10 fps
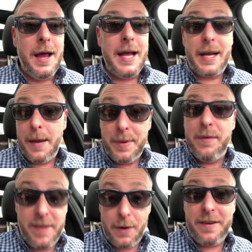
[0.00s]
It can be
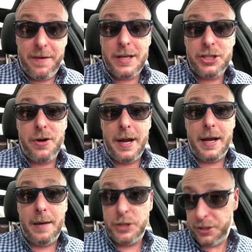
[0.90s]
very
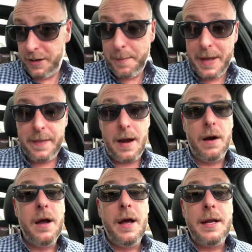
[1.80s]
frustrating. I'm sure you've been
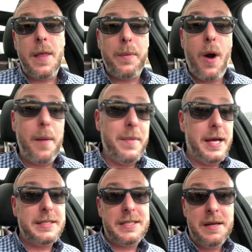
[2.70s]
there. Now, the problem
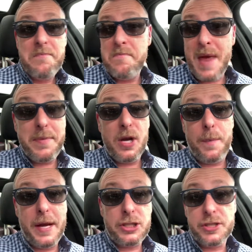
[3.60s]
is, maybe
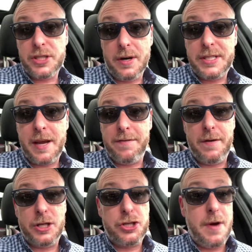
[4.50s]
your pitcher starts to get
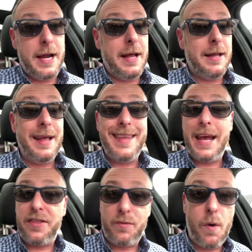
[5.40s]
frustrated. They
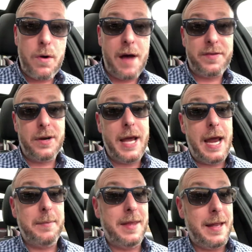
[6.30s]
get thrown off their
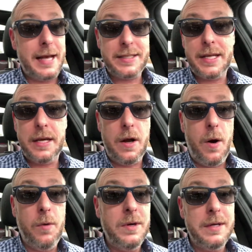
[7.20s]
game, and the next thing you
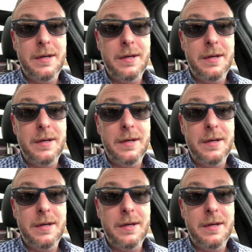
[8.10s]
know,